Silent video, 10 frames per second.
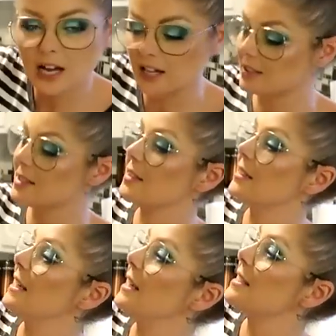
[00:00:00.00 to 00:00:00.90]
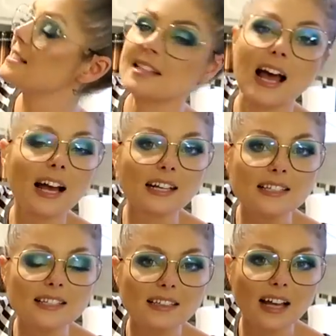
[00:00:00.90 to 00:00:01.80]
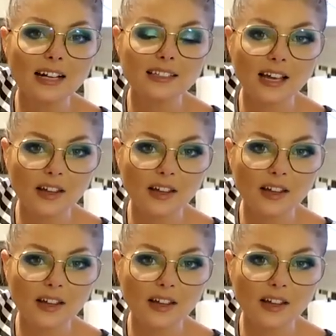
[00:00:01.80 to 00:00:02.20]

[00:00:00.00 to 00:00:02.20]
got the snacks that